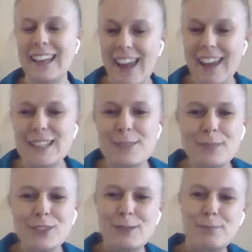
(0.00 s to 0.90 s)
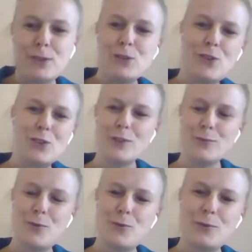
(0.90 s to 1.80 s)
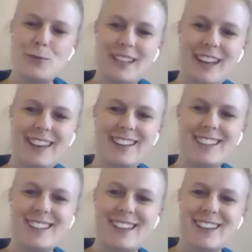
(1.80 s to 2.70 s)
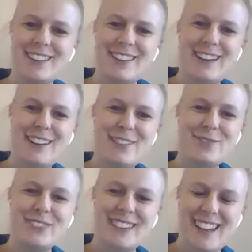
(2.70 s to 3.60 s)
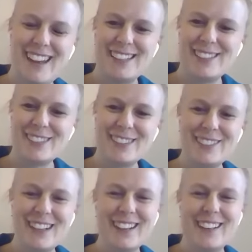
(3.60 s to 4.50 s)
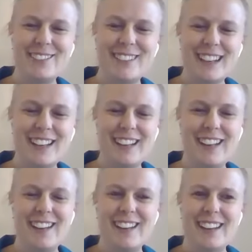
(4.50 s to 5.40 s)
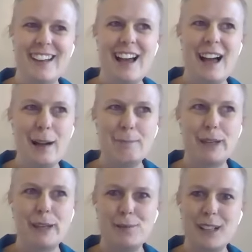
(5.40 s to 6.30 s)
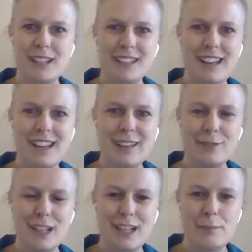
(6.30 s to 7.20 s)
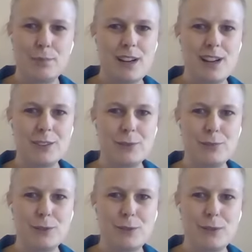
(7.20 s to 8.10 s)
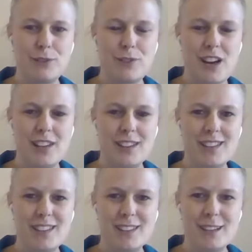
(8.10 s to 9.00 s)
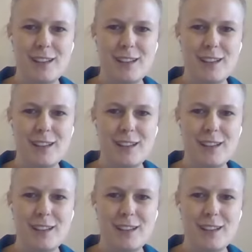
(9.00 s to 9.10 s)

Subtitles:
Yes, multiple gold award winning. So yes, we're really happy about that and really proud of what we've created